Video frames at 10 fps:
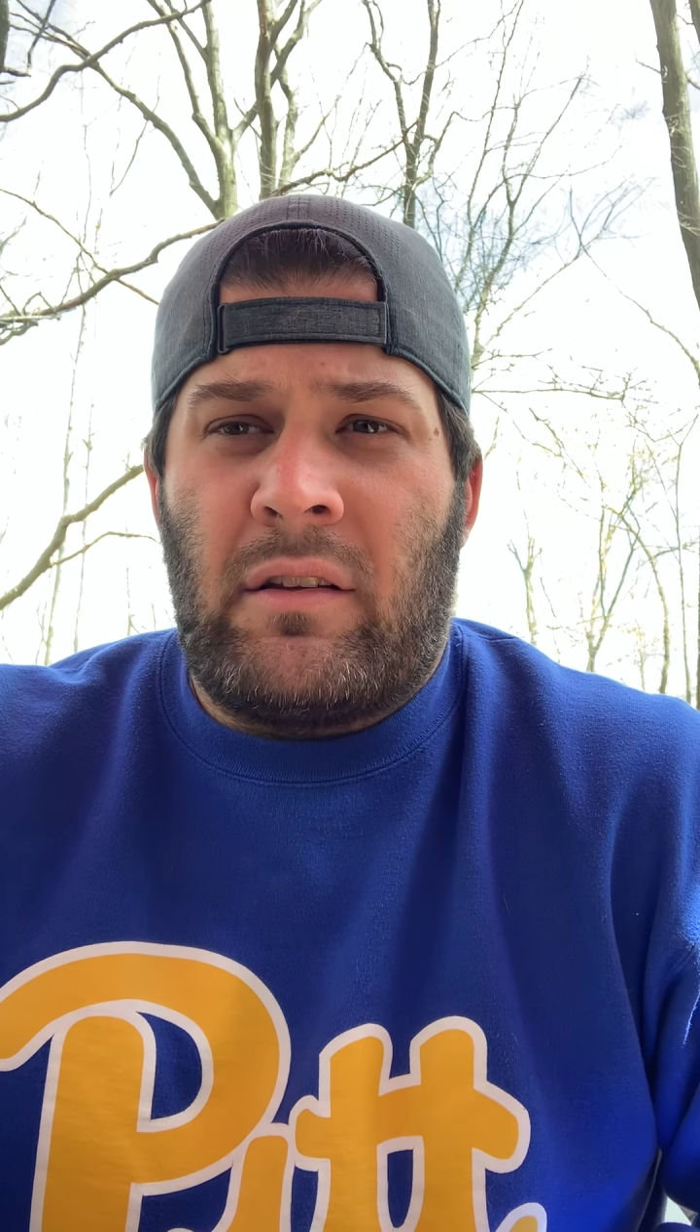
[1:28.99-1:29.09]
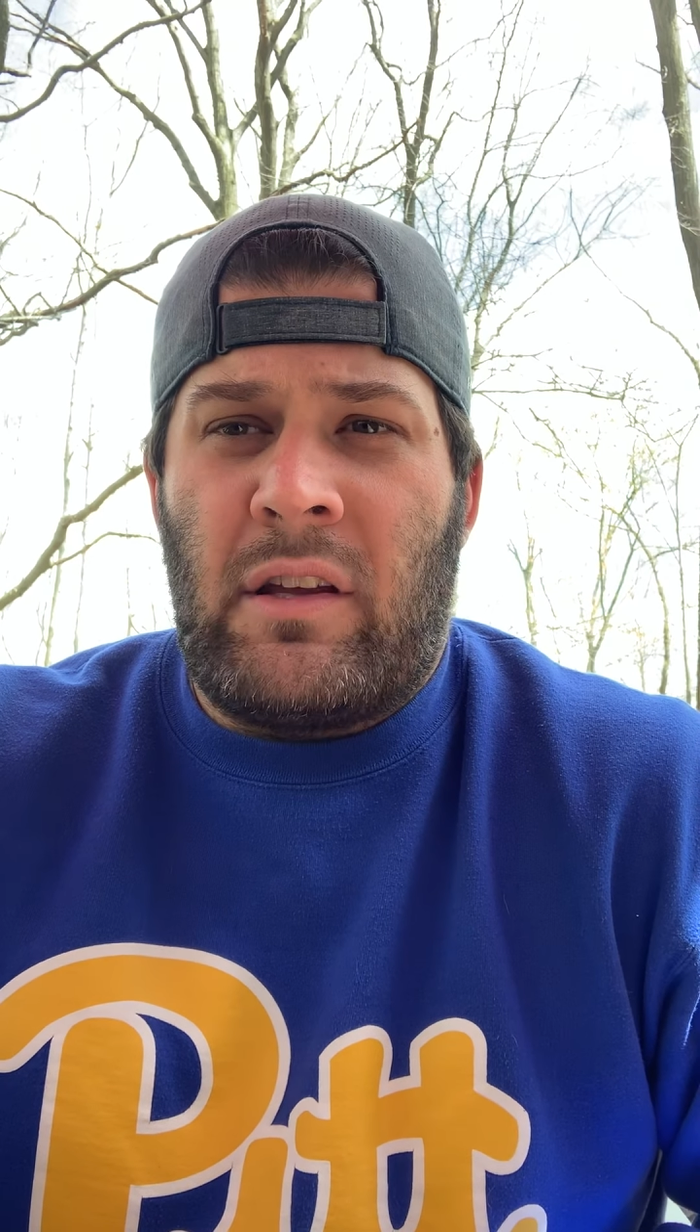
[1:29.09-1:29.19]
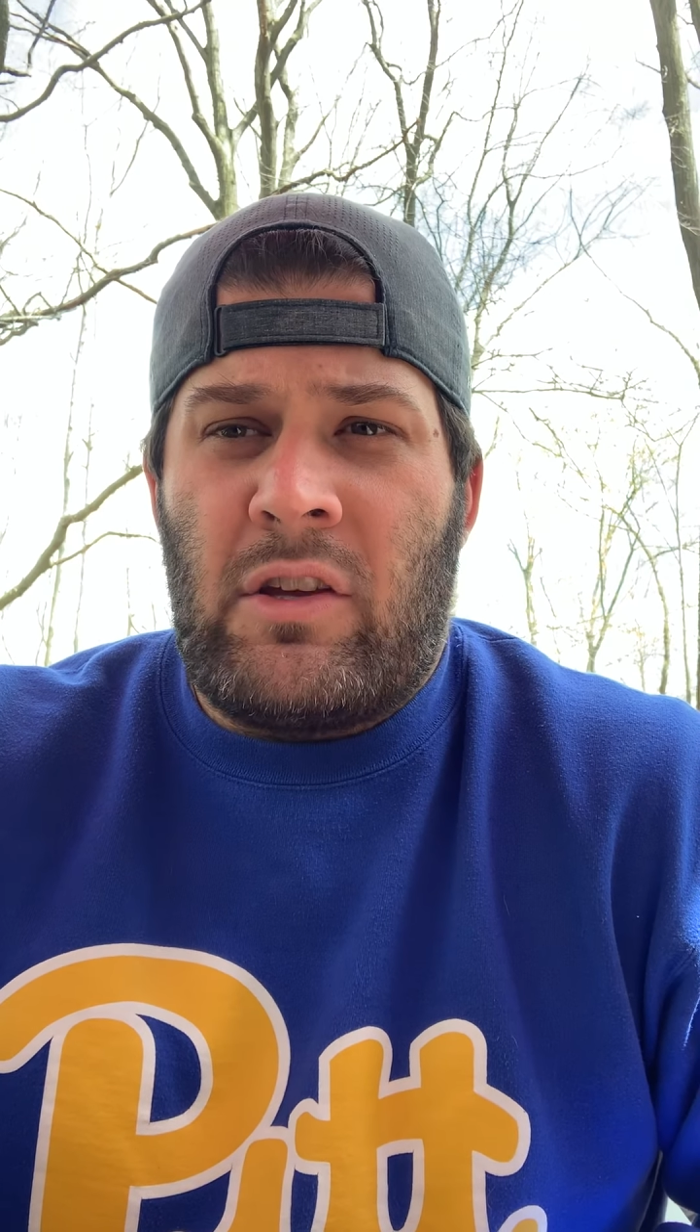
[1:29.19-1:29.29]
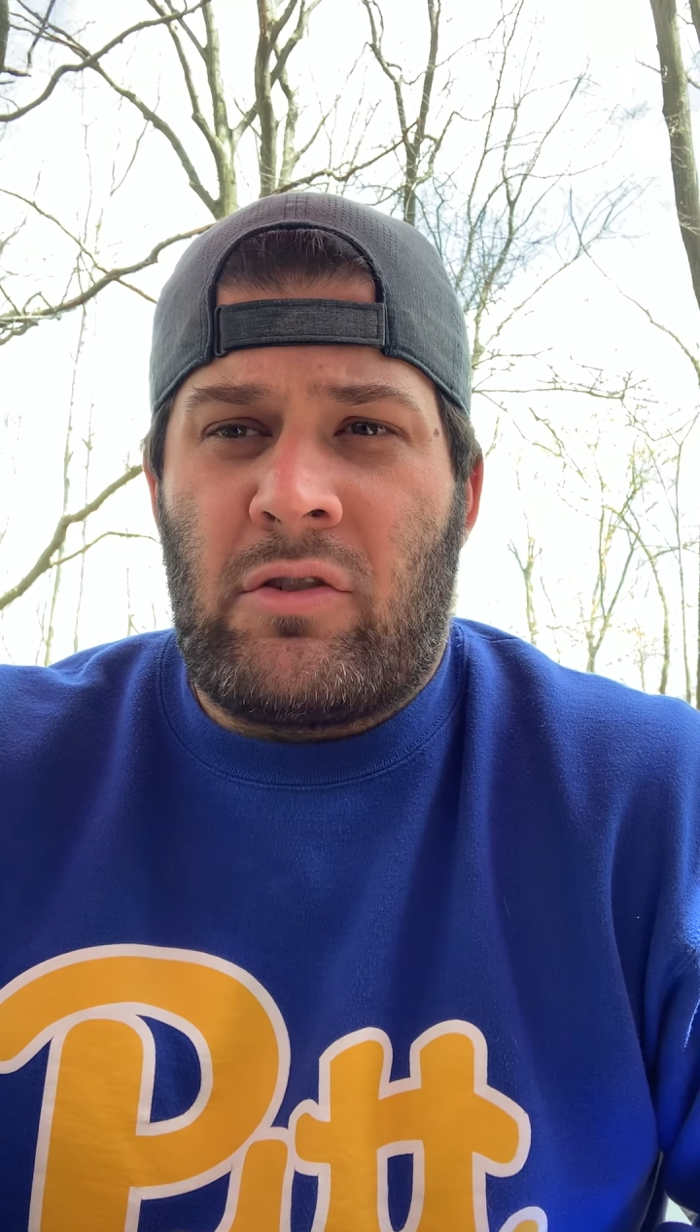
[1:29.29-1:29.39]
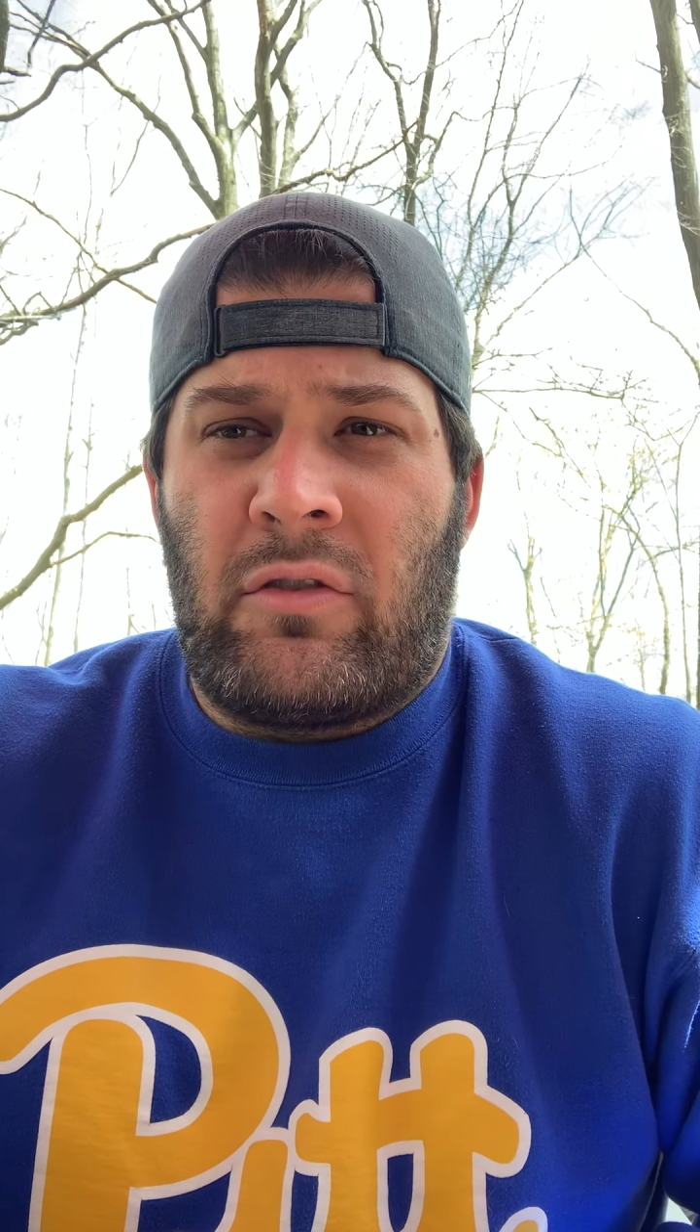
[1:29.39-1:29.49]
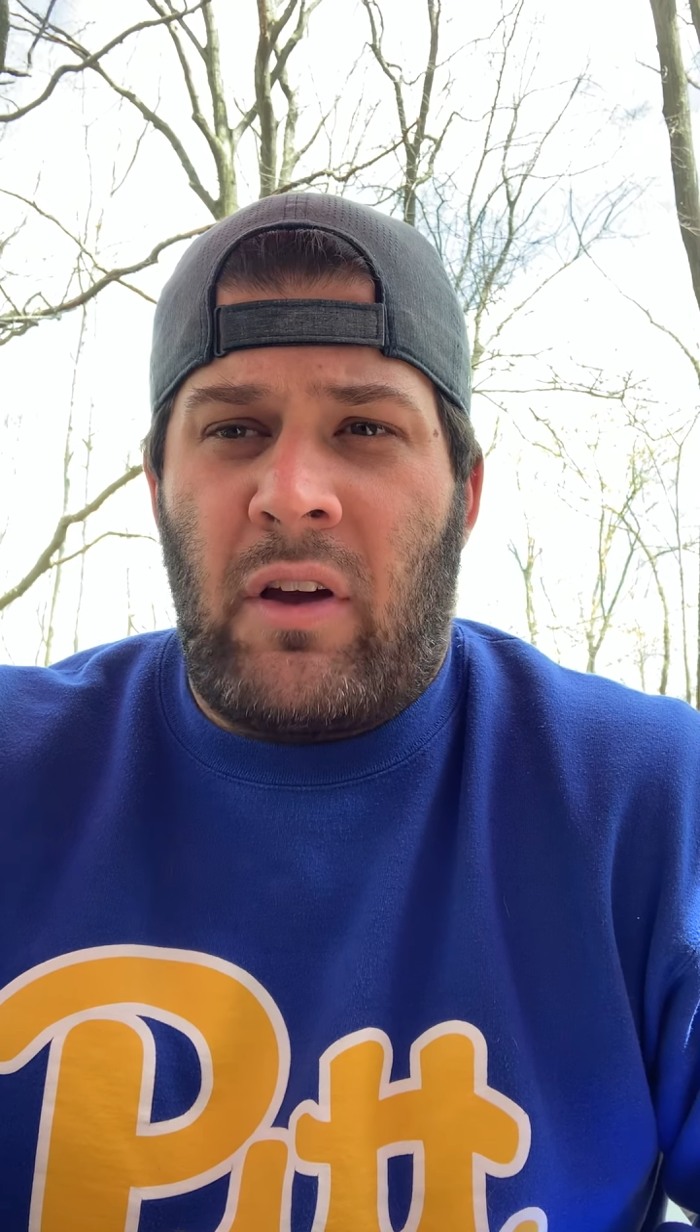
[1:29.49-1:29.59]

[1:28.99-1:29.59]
leisure